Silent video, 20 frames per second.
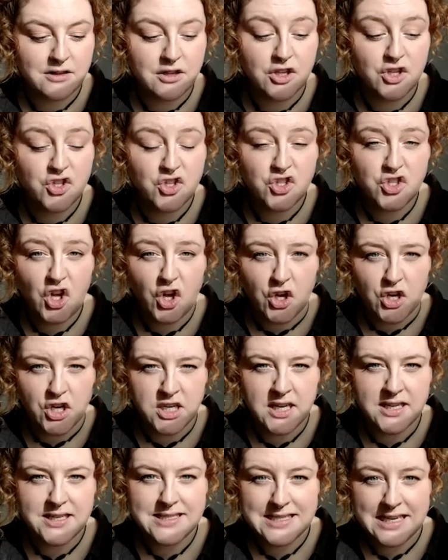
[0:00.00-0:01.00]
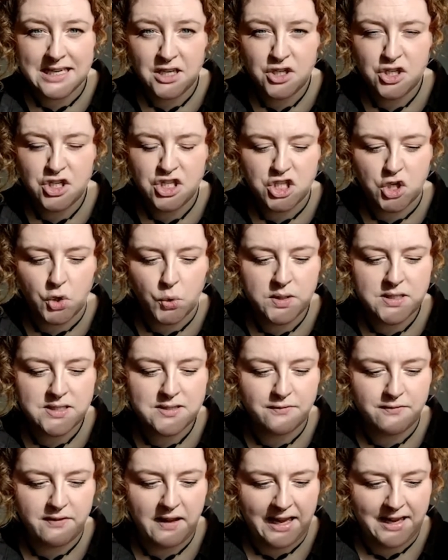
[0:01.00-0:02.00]
the sun didn't show its
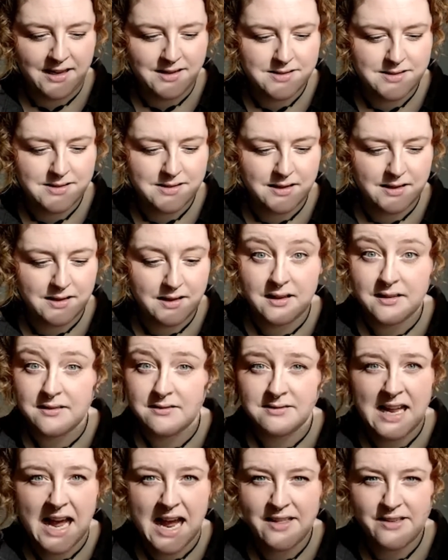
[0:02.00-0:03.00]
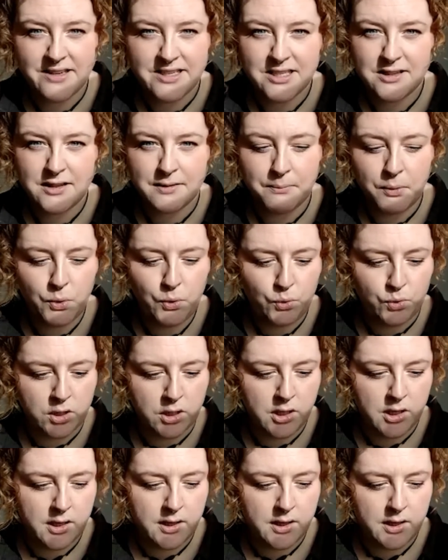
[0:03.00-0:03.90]
face, neither did the moon.